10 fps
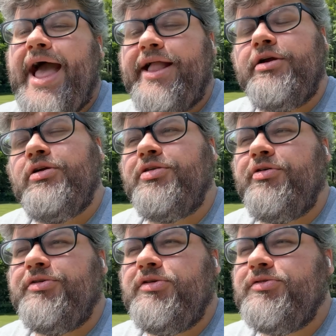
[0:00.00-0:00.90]
adding an
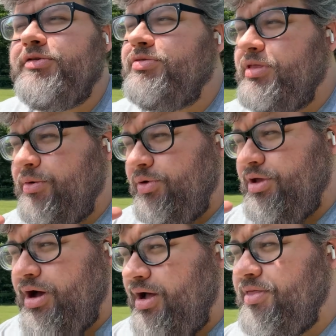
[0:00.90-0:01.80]
authorized user, they would
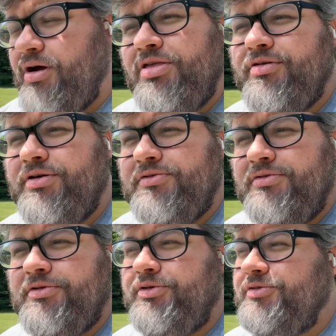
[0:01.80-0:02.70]
cut the authorized
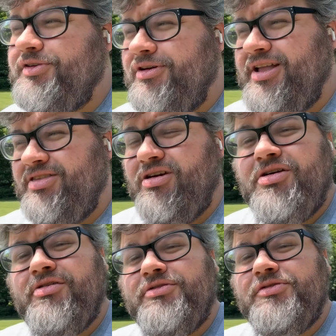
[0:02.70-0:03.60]
user. You're still getting the
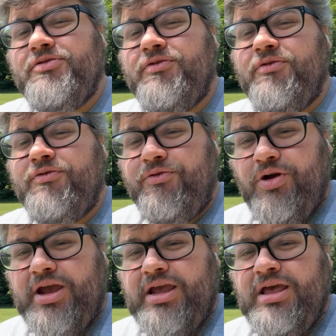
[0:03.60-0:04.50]
authorized user for
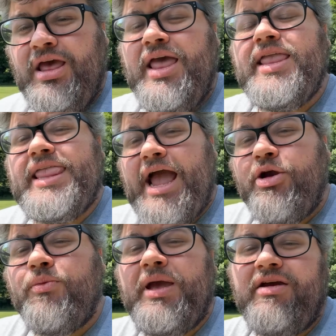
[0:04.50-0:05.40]
free. Now
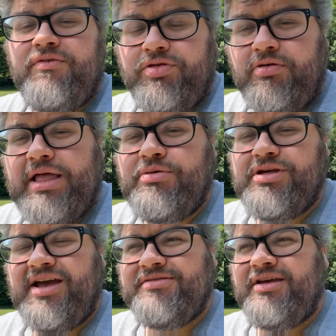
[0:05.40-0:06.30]
you're paying for their lounge
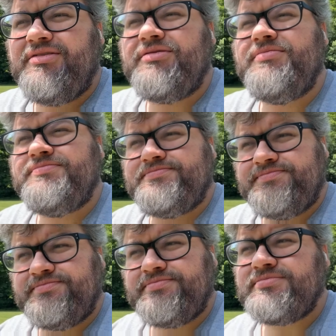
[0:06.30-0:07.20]
access.
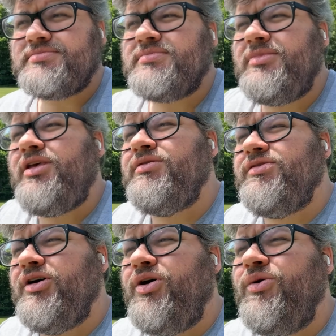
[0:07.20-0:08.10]

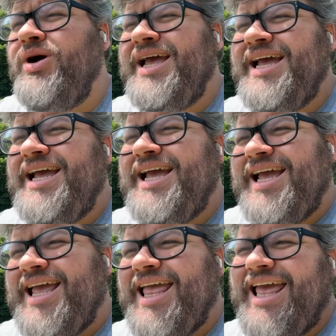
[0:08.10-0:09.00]
So
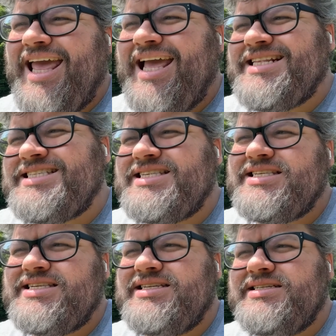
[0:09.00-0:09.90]

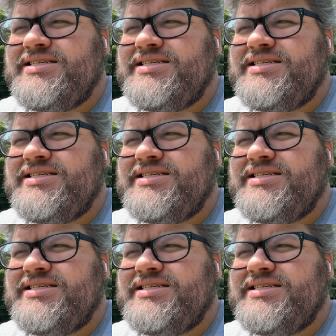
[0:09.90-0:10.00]
it's